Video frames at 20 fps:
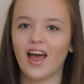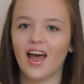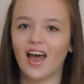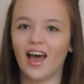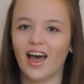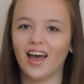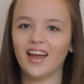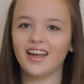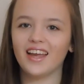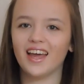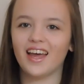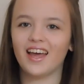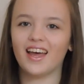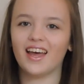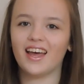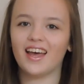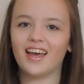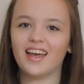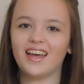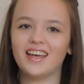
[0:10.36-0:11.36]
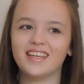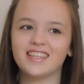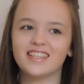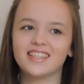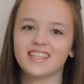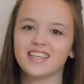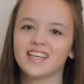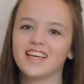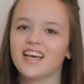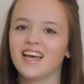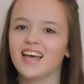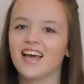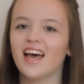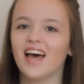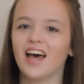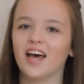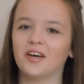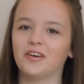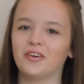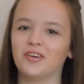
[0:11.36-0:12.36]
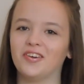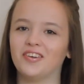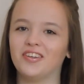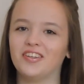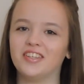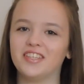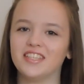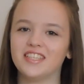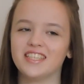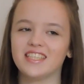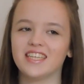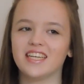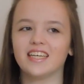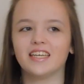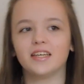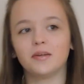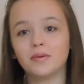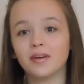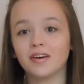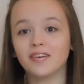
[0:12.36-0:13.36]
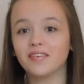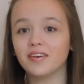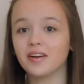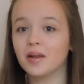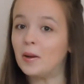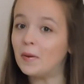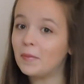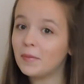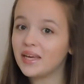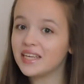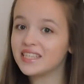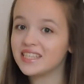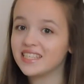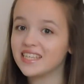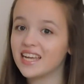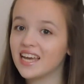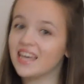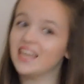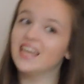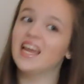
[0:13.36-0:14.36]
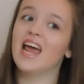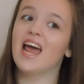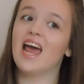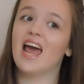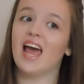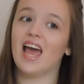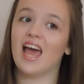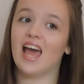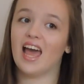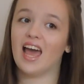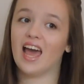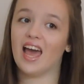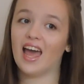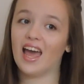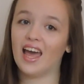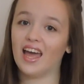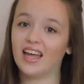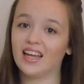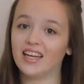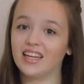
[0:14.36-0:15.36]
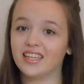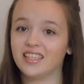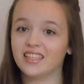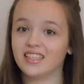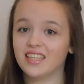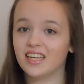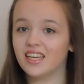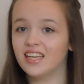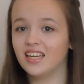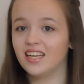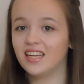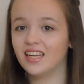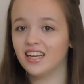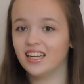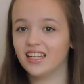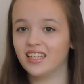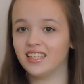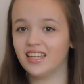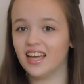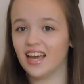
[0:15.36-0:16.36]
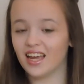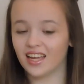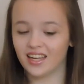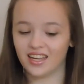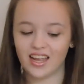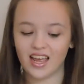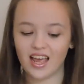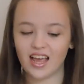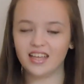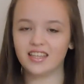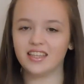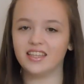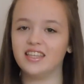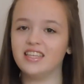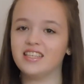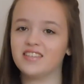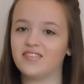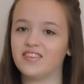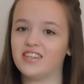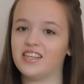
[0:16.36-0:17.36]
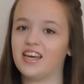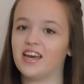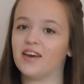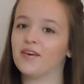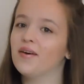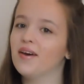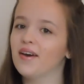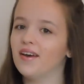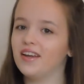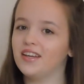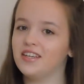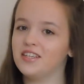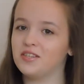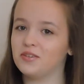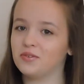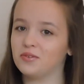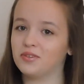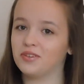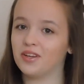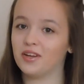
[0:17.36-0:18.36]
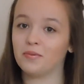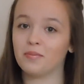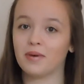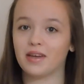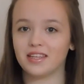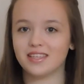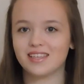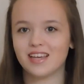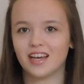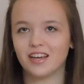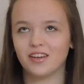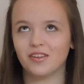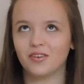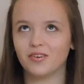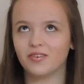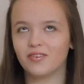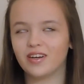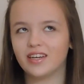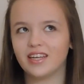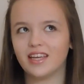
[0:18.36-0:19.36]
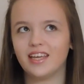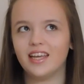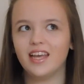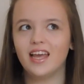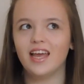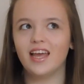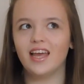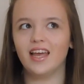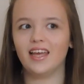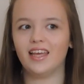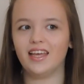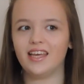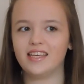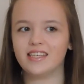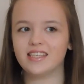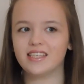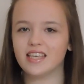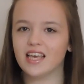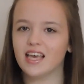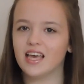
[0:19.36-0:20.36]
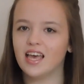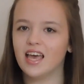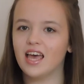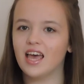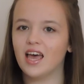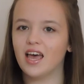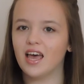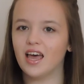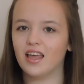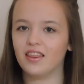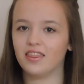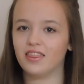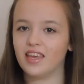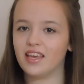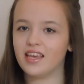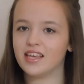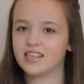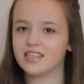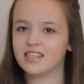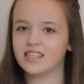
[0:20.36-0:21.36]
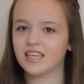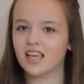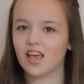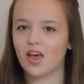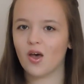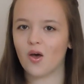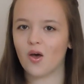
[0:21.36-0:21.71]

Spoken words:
Hi guys! How are you all doing today? I hope you're having an amazing day. And yeah, so this video, as you'll know by the title already, is this